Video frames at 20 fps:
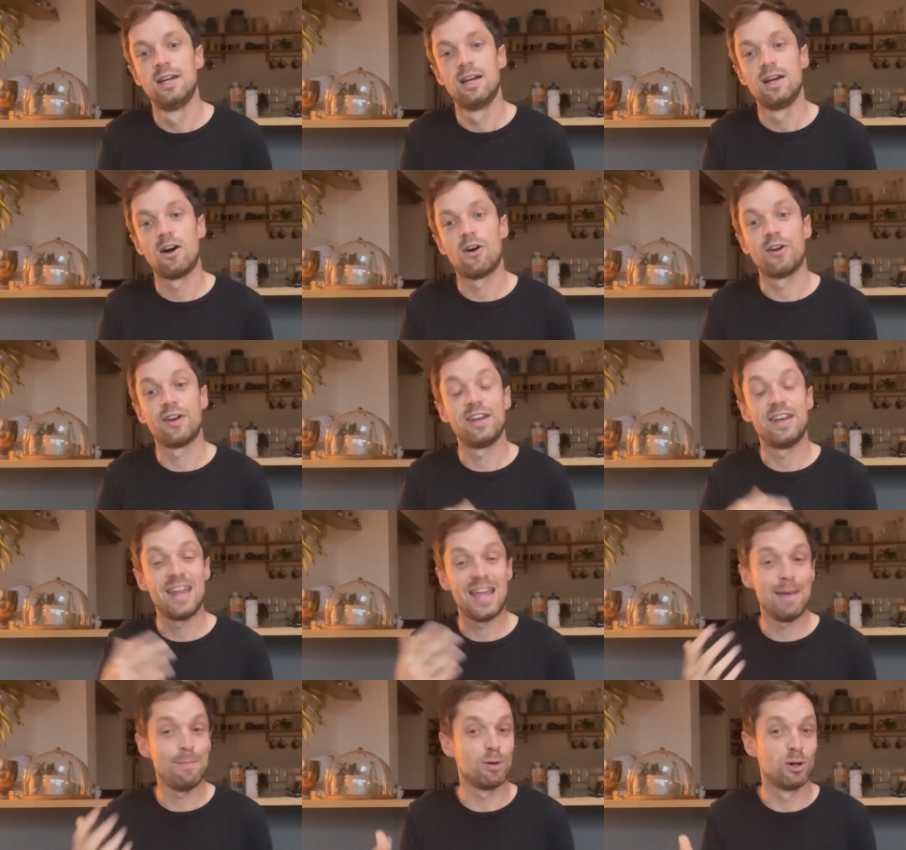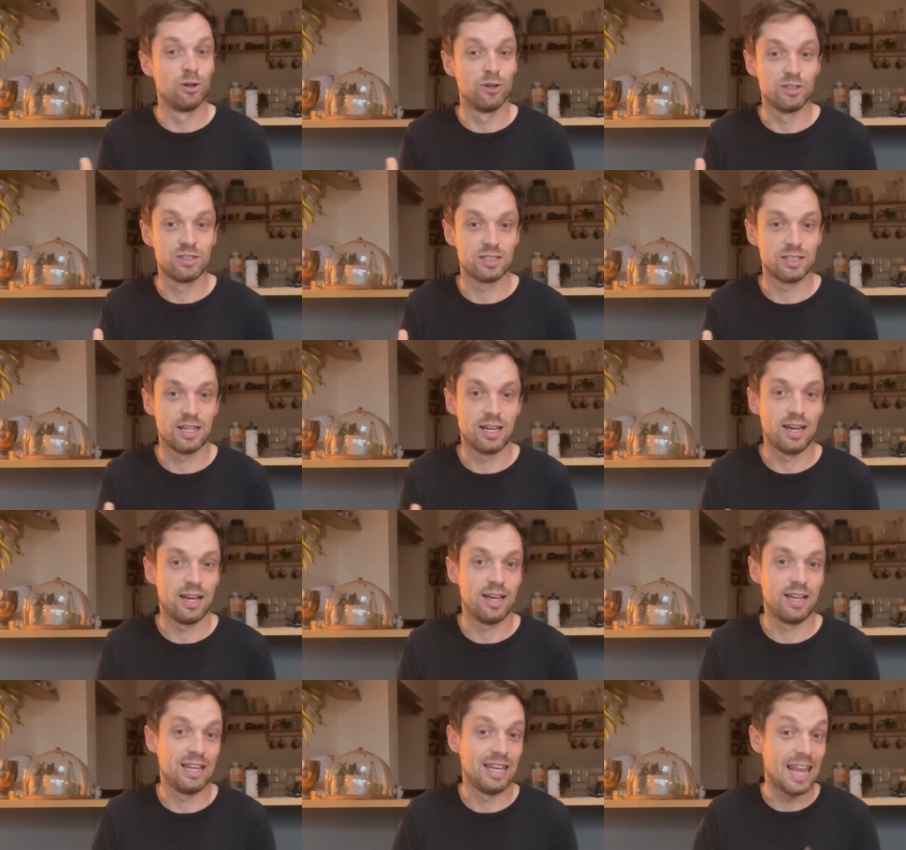on a neighbourhood
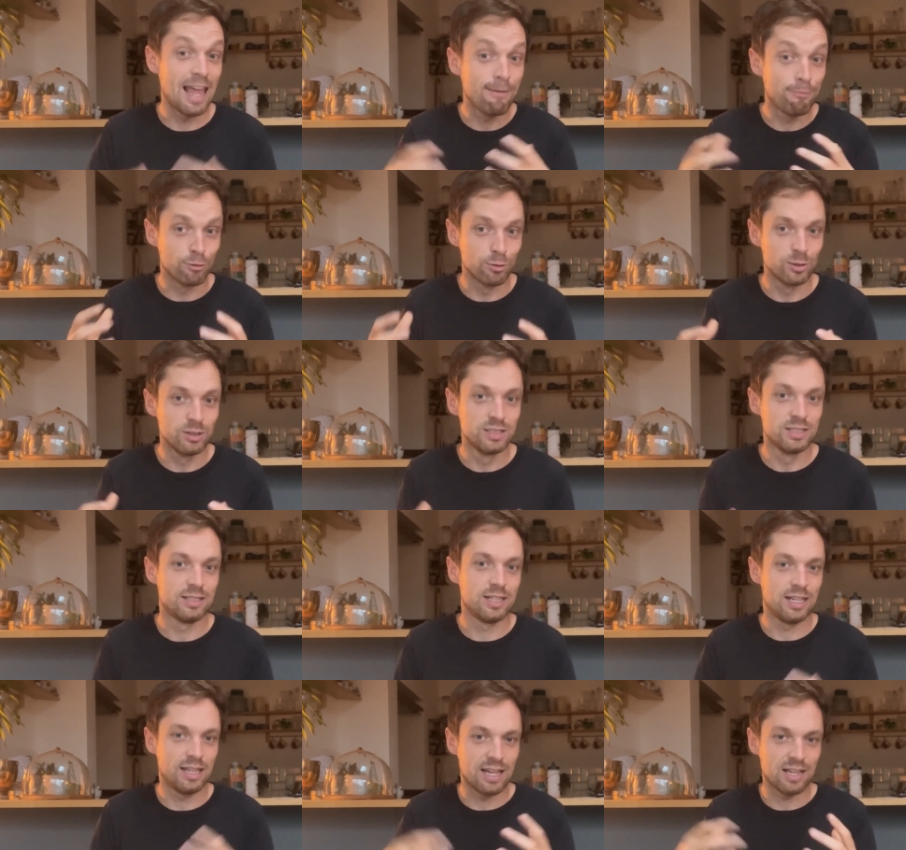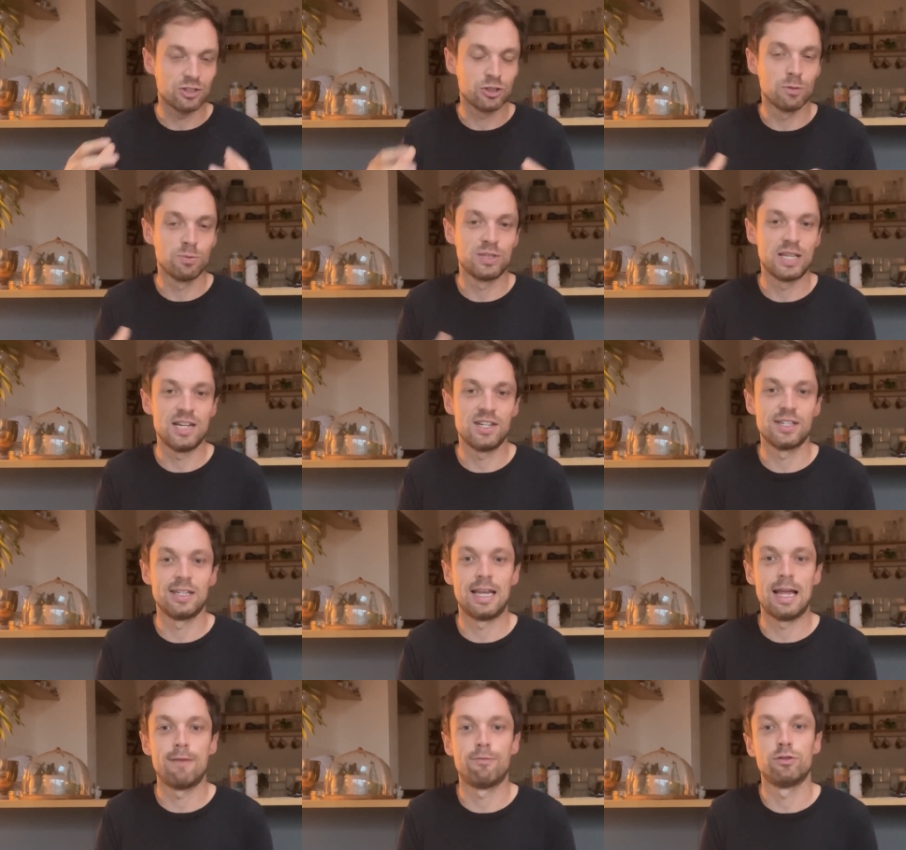uh, level, at that
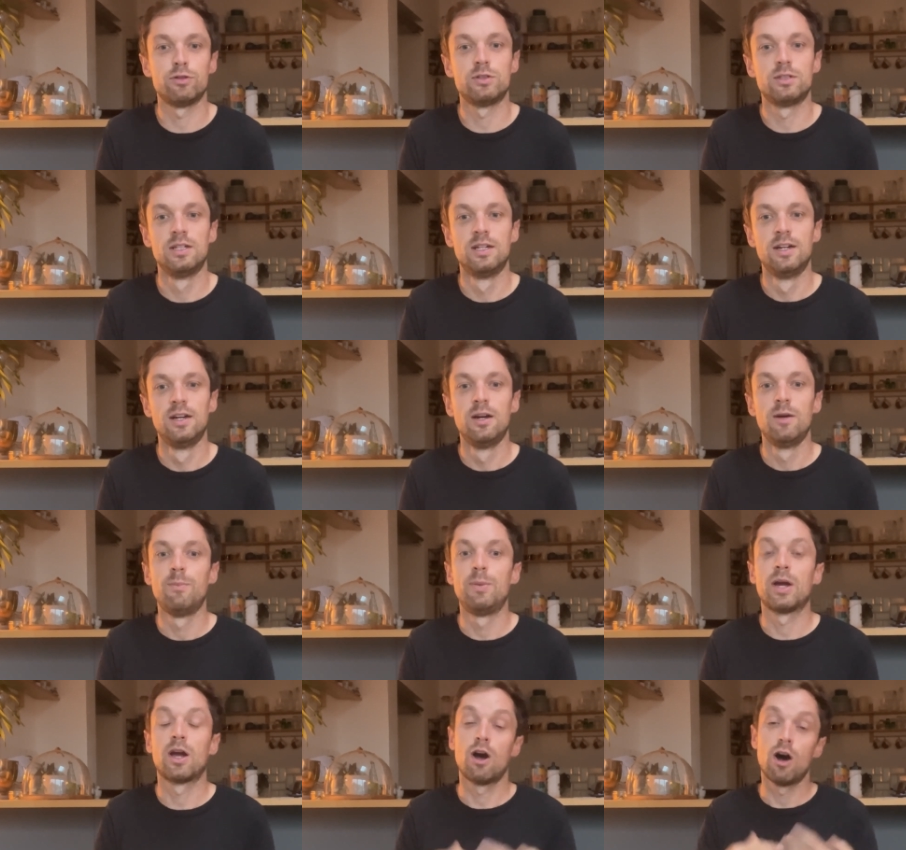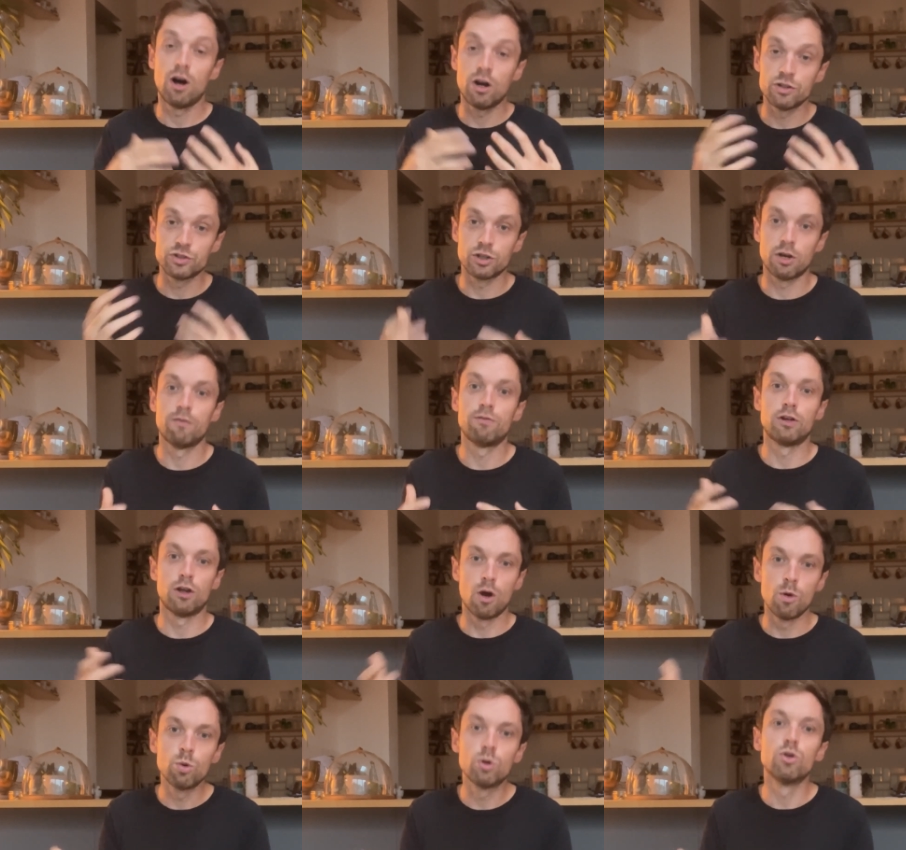substation level, because of
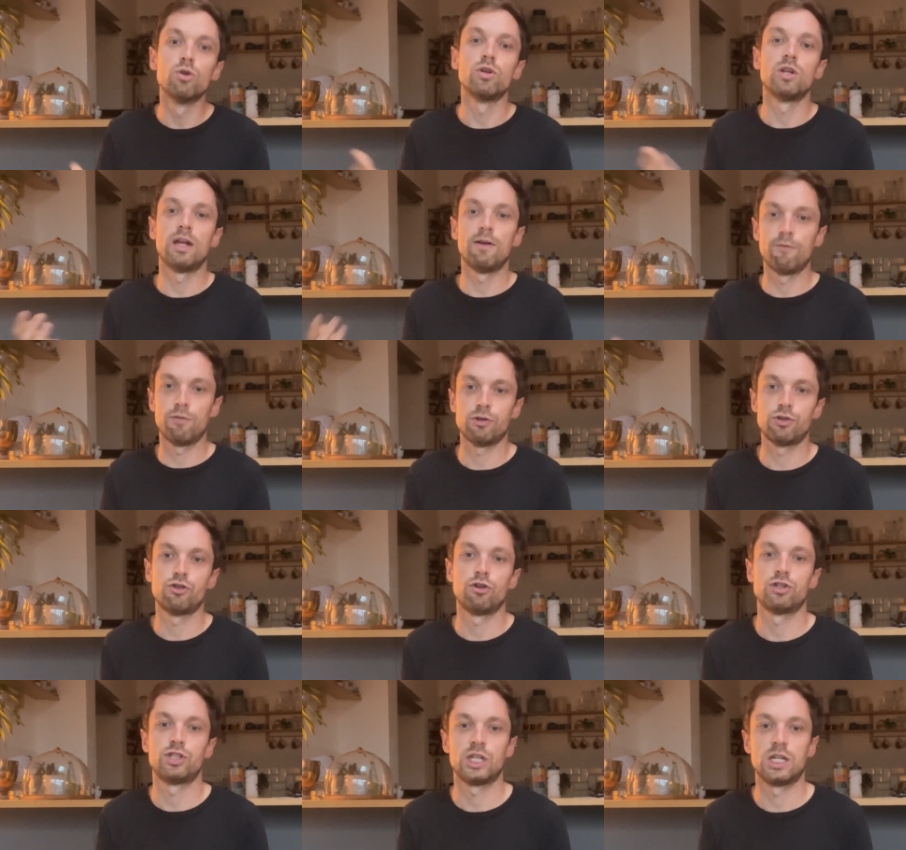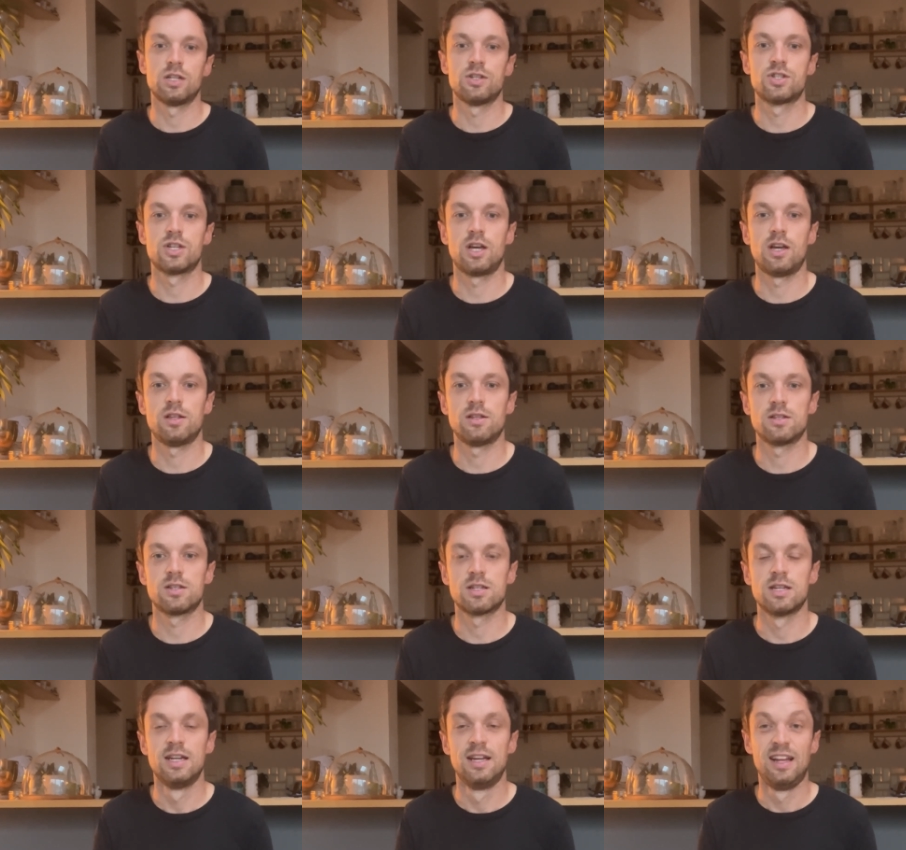local infrastructure
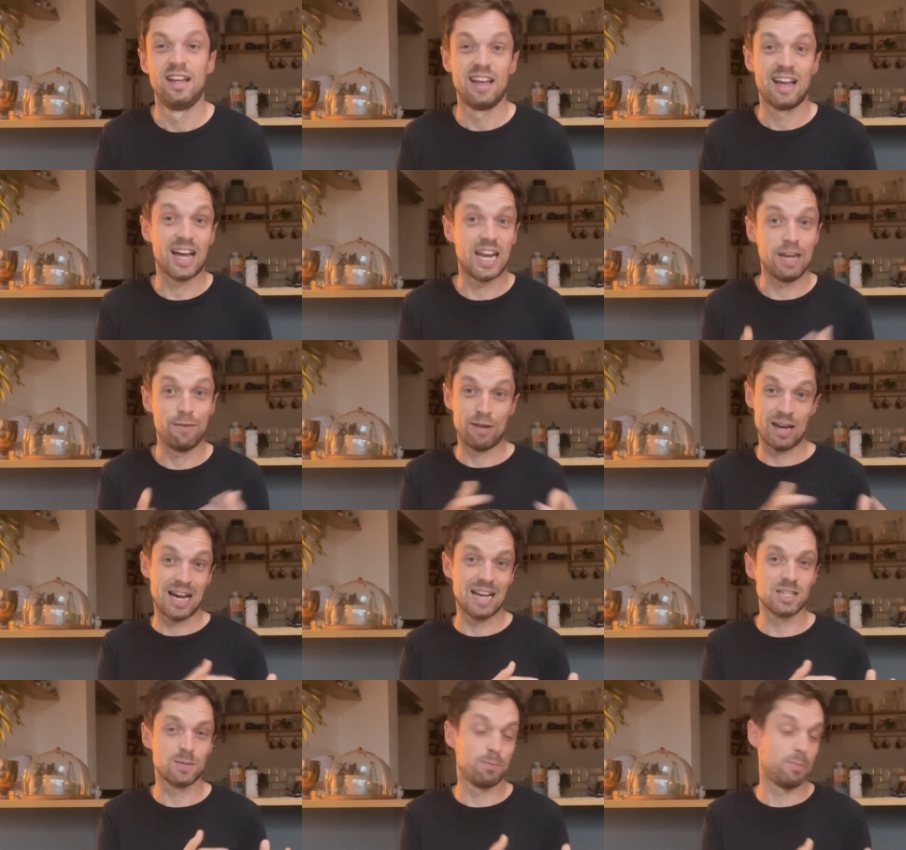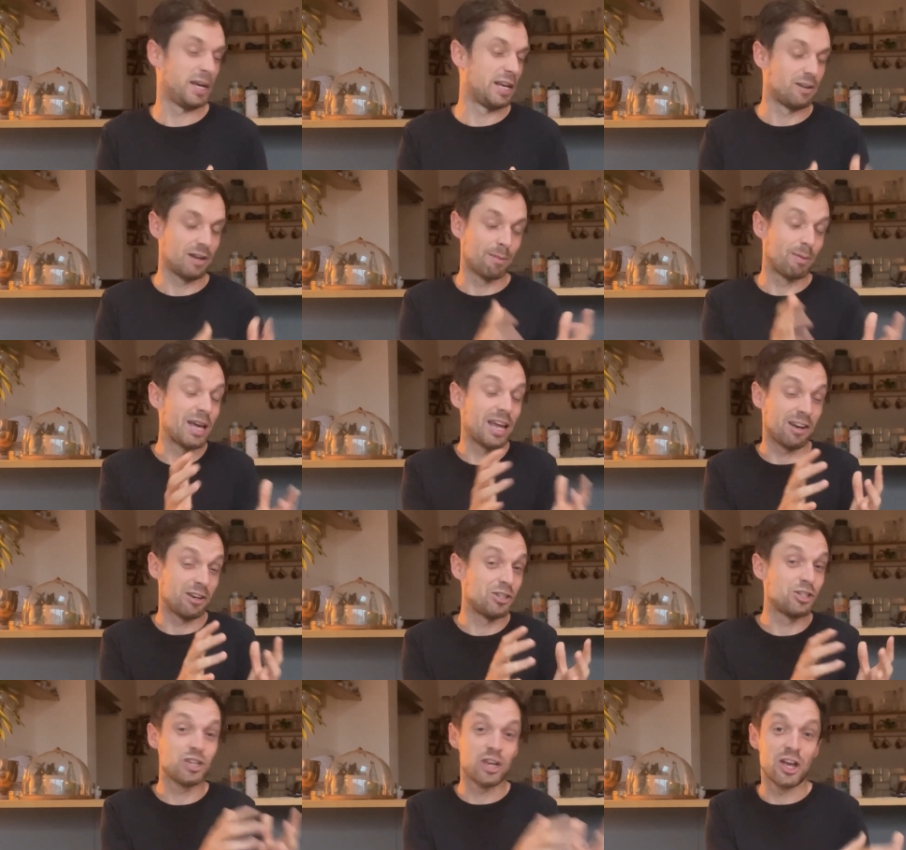concerns. And if it hasn't been, I'm kind
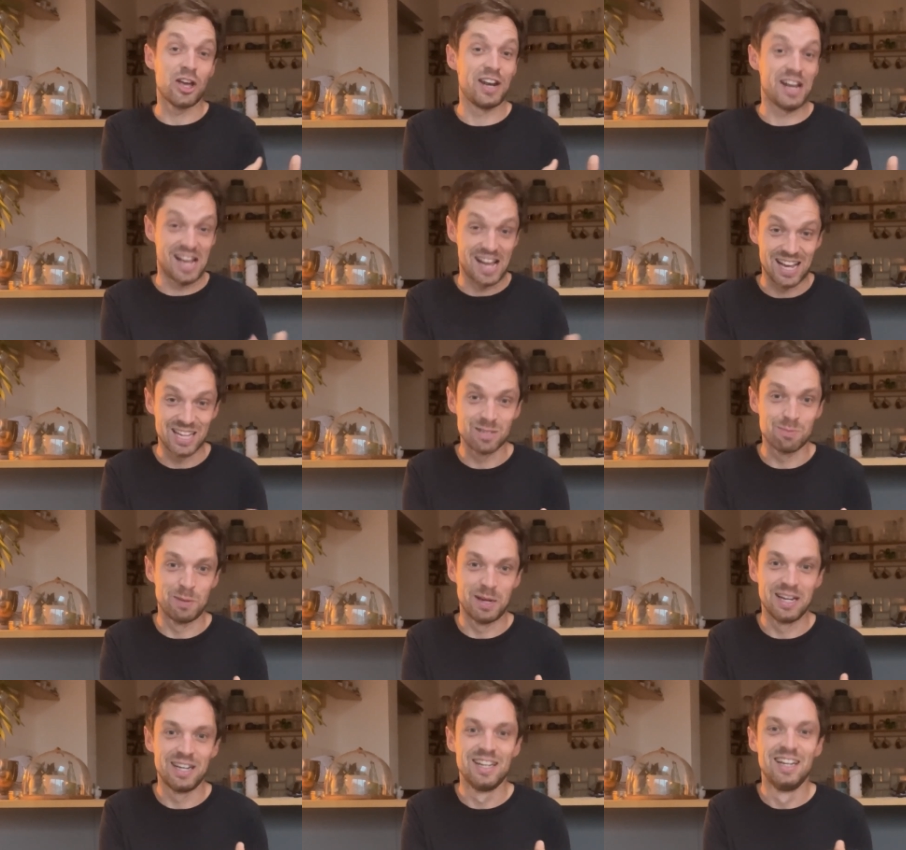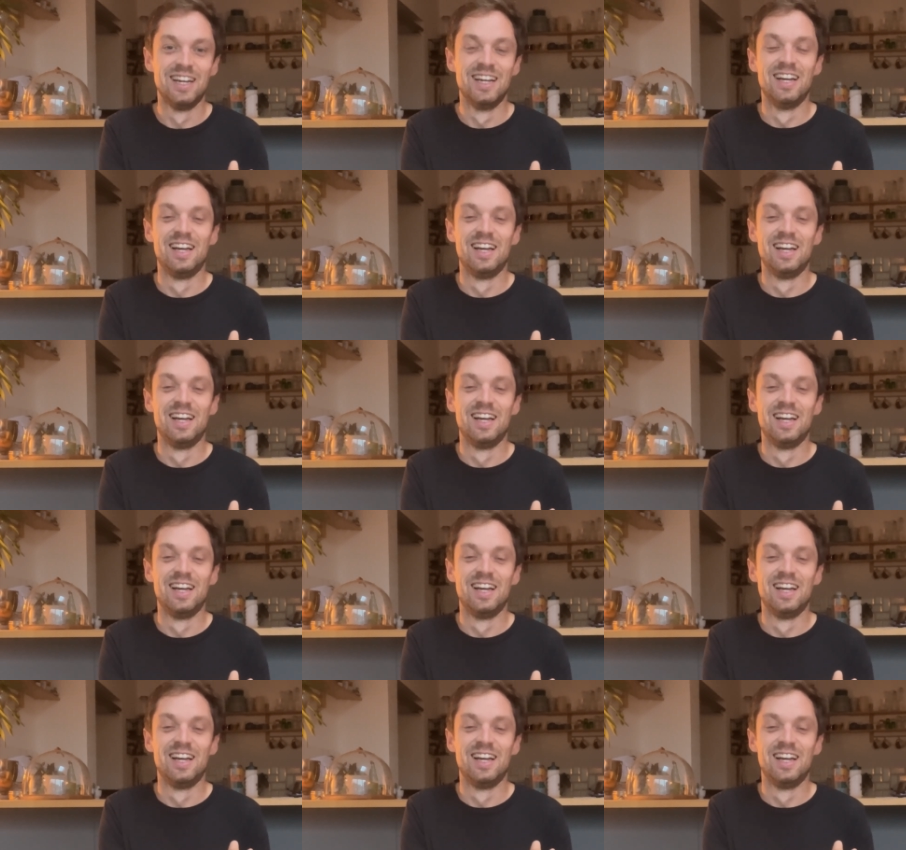of certain it has been.